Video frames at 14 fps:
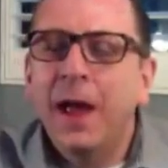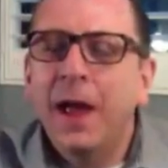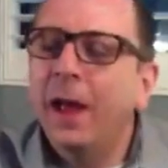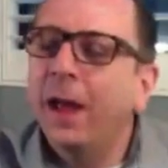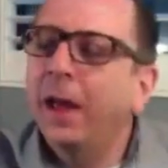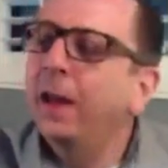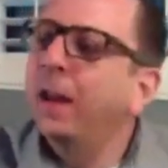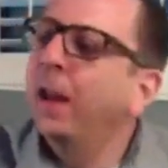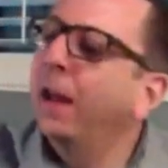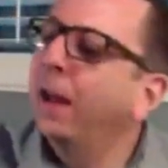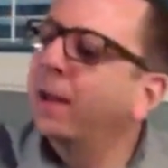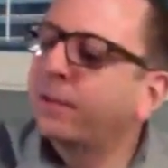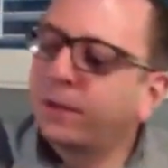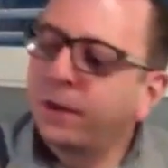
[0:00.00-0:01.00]
and
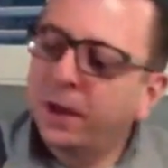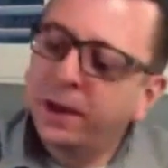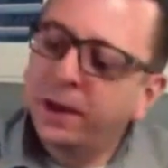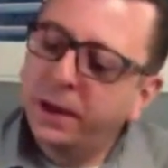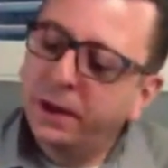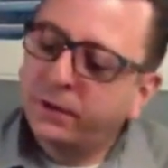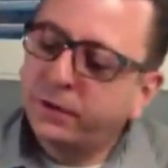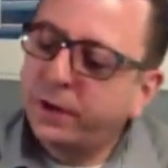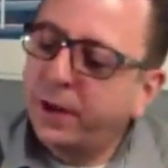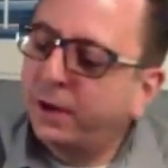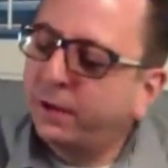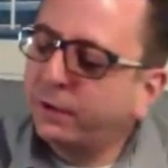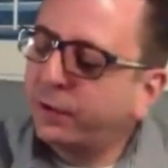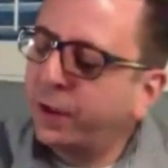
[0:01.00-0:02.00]
it
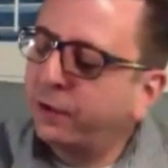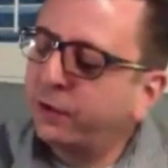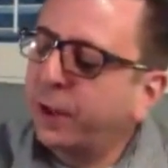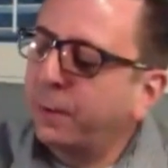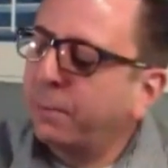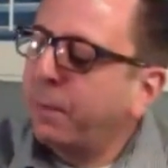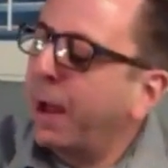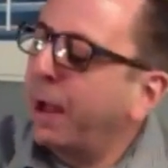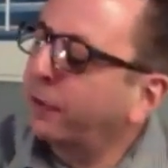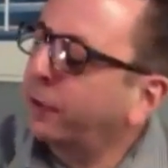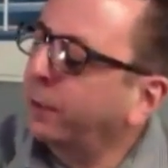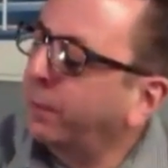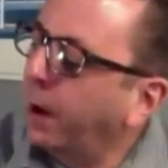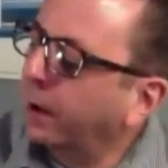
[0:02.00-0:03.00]
says things like "pass
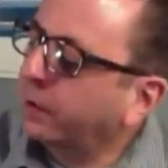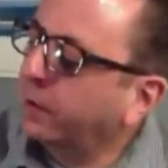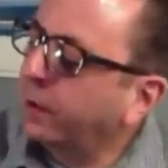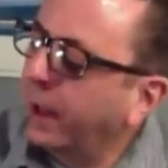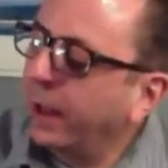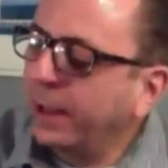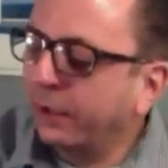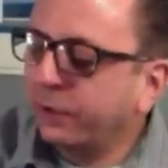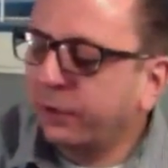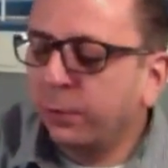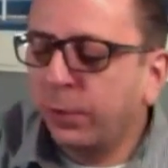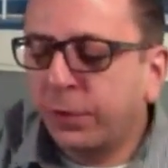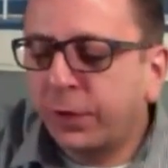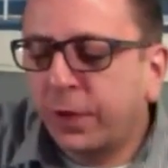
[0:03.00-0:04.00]
the buck today," yes,
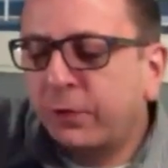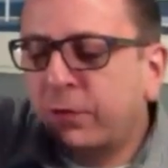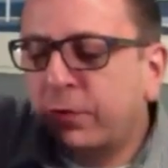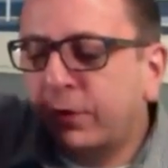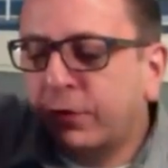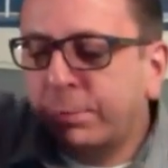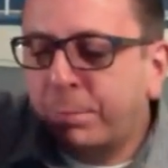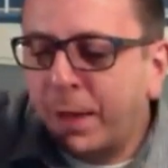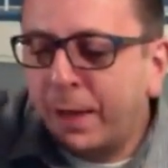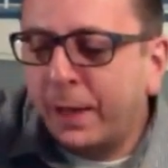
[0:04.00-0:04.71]
and the thing is you spin